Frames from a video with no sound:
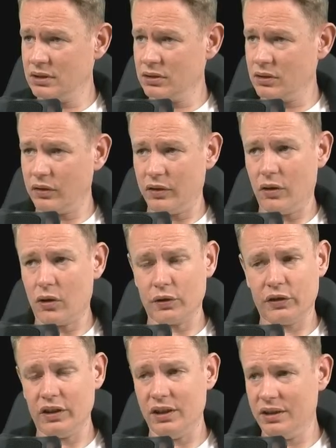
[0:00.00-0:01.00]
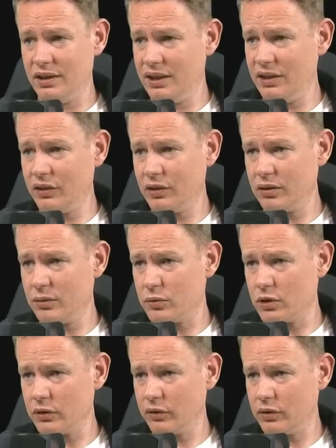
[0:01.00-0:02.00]
Because the horsey is on the
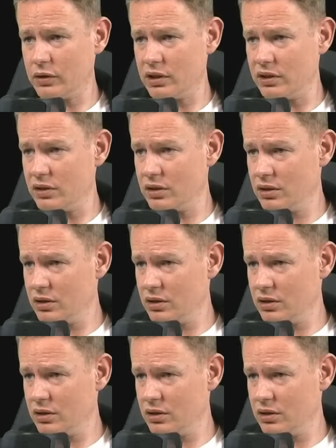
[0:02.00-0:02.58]
wrong circuit.